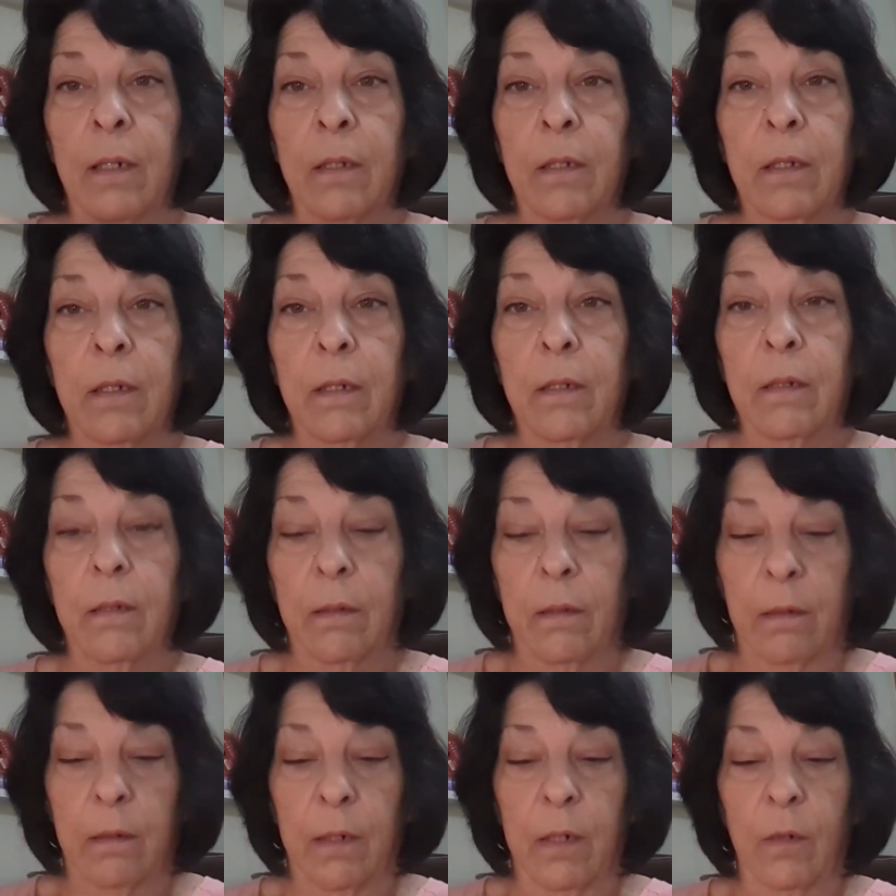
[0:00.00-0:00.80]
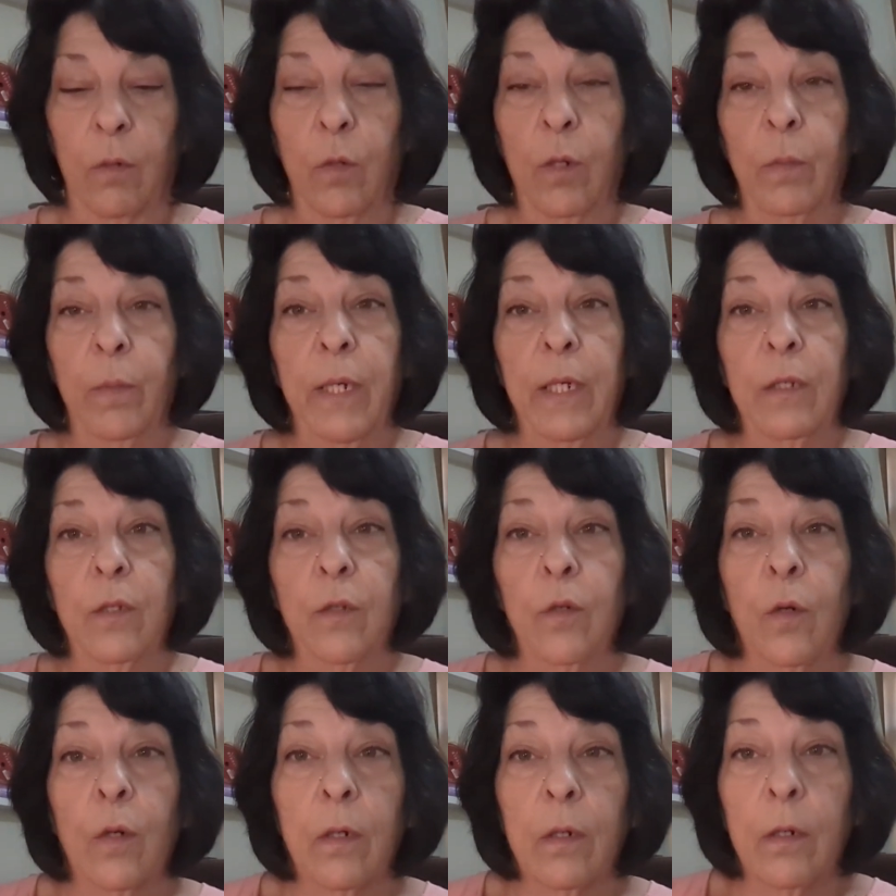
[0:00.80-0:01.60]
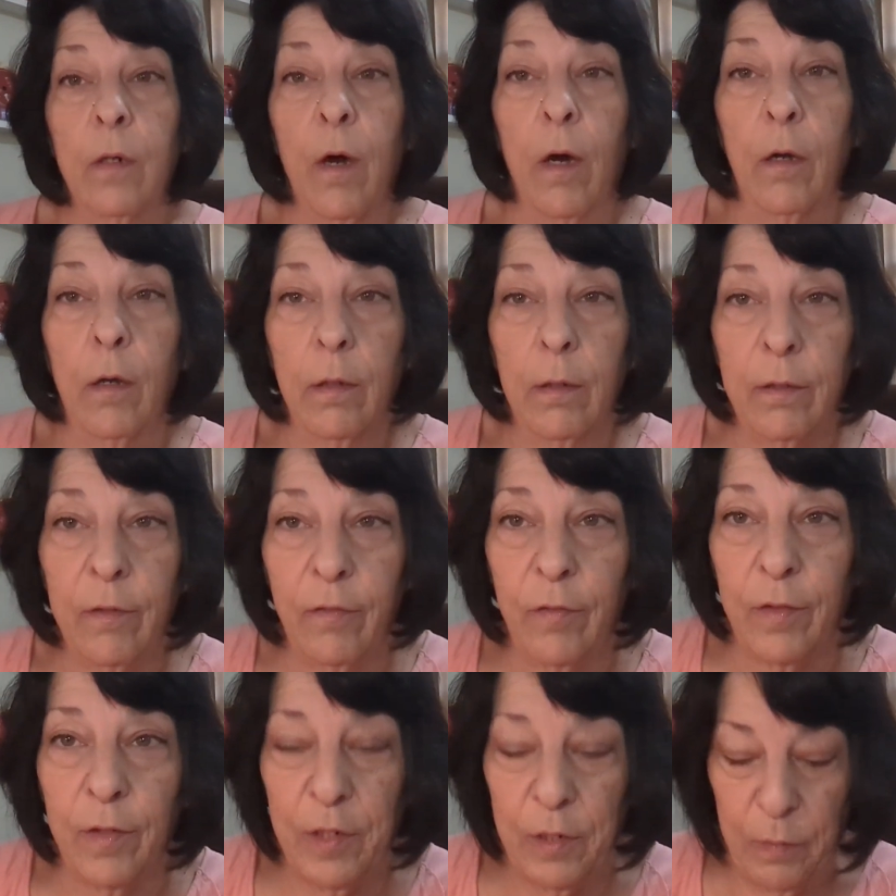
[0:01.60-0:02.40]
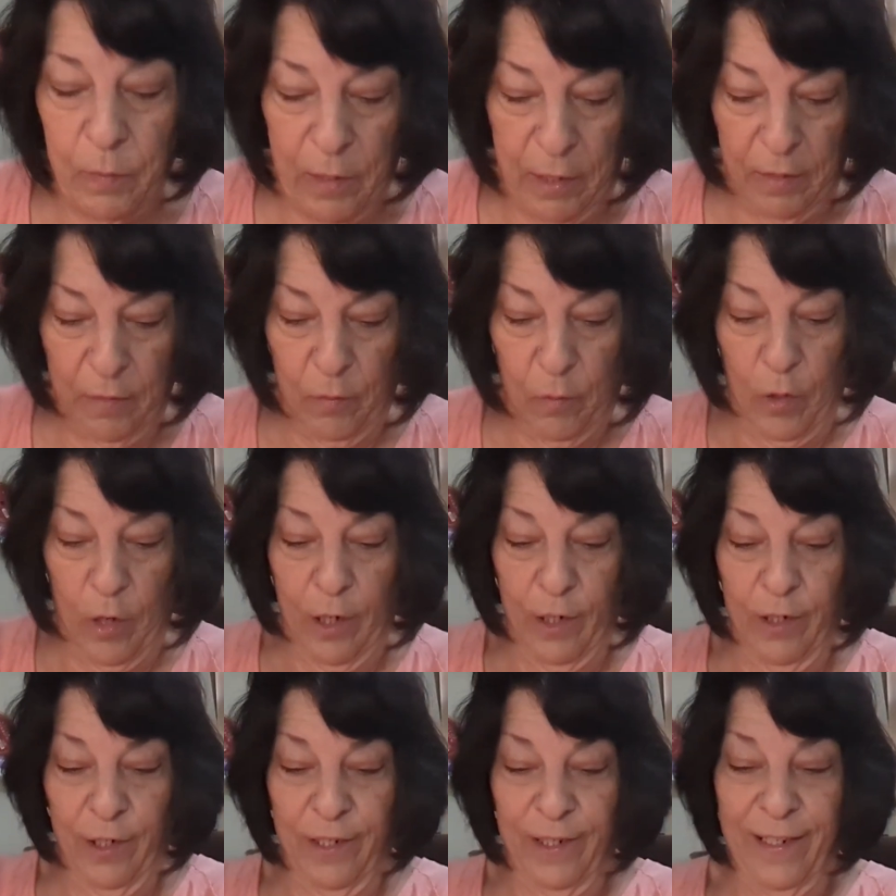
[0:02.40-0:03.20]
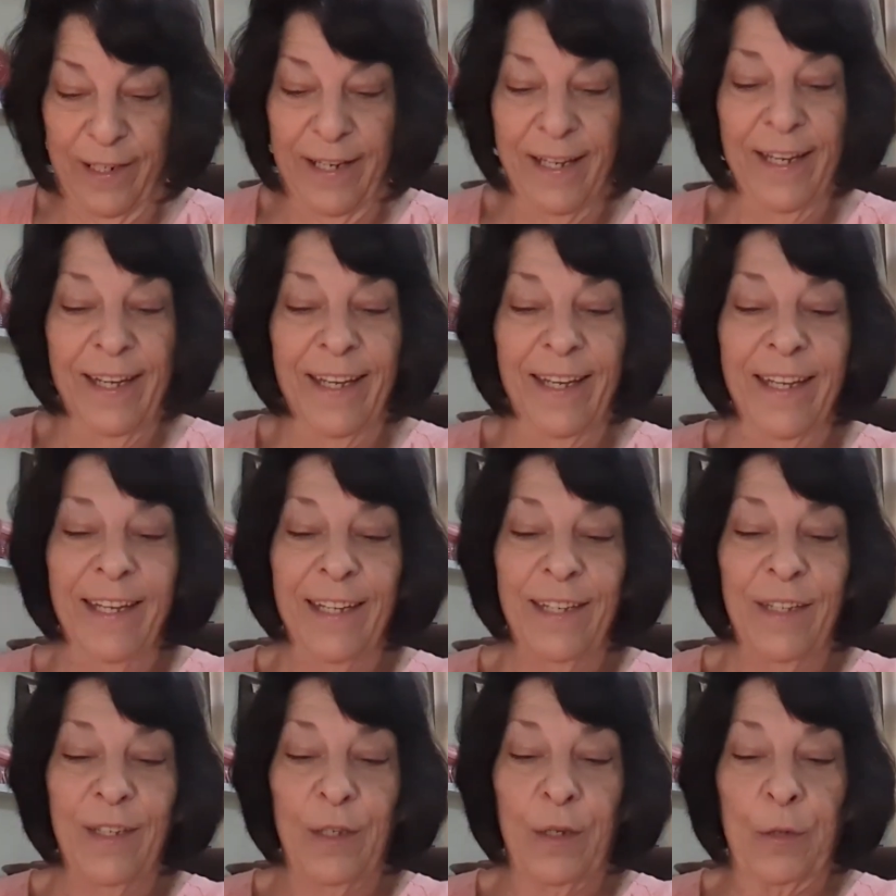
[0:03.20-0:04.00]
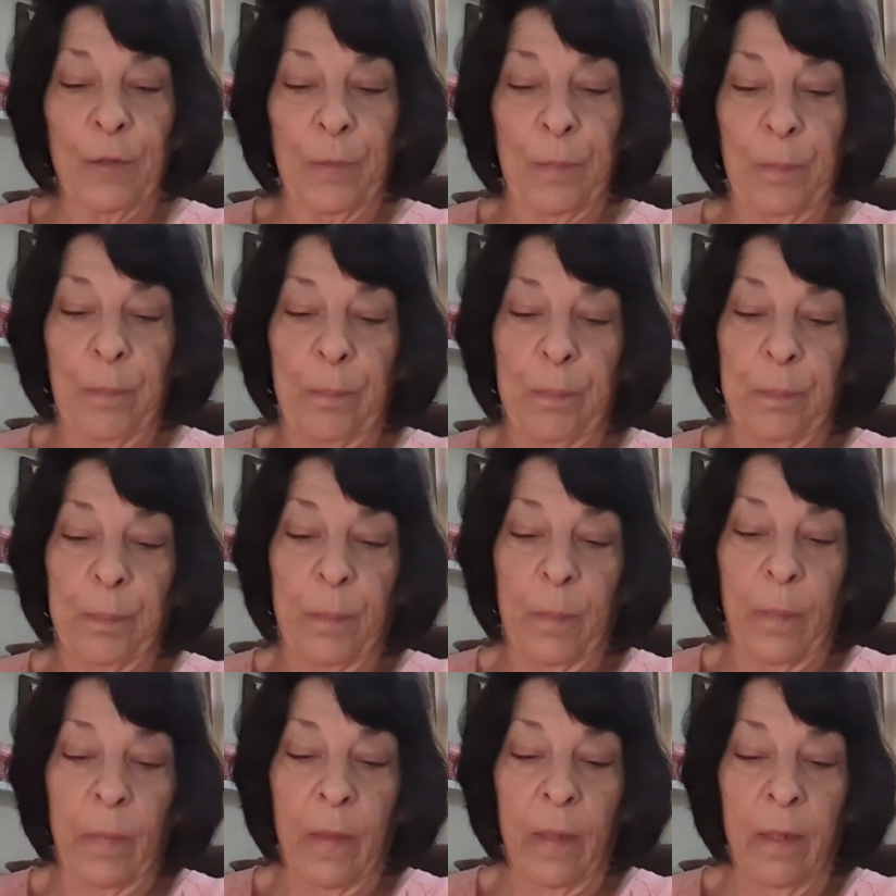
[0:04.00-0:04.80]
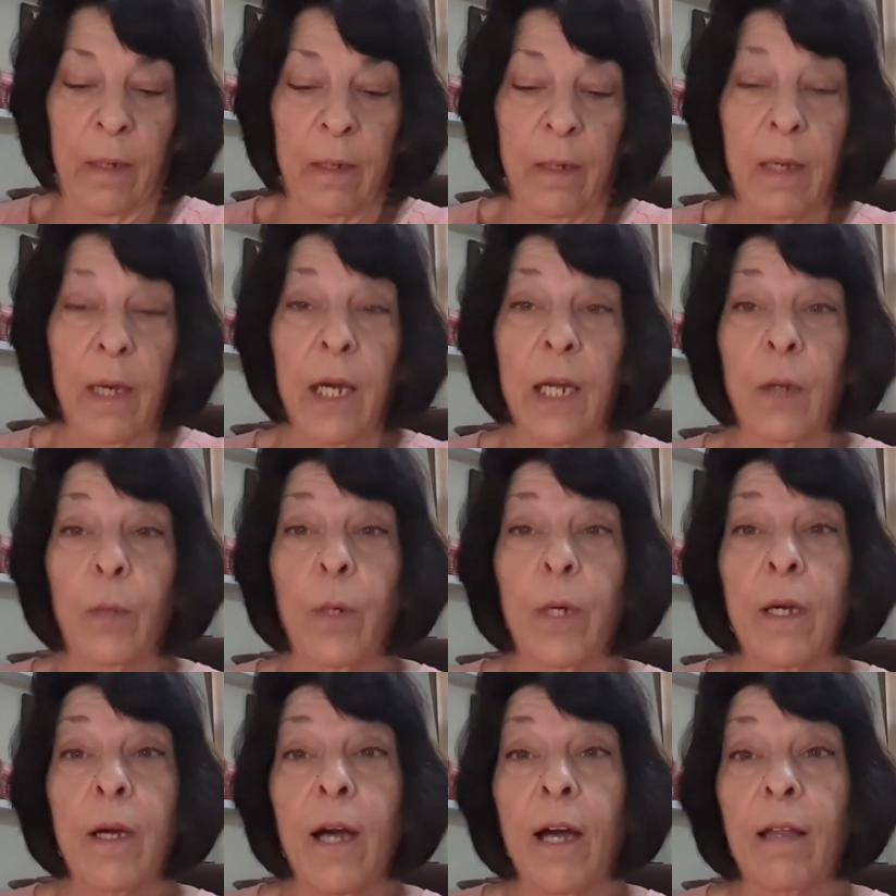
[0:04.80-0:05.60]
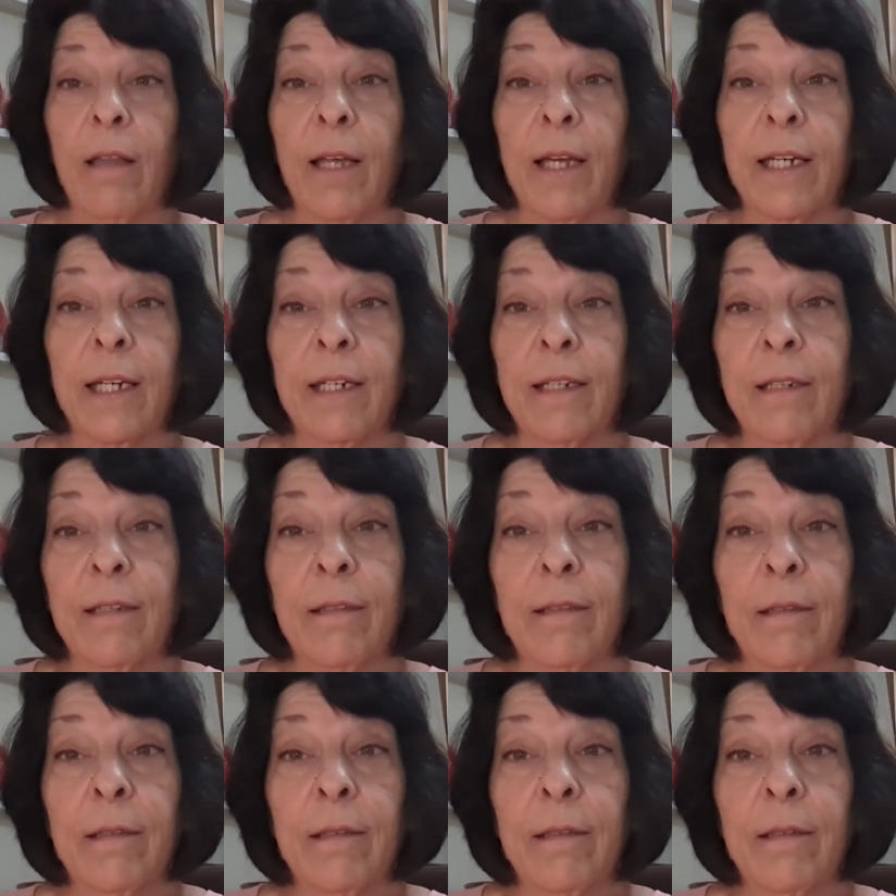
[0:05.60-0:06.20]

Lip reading: And I don't want to pay $200 for a smartwatch. So anyway, I like it.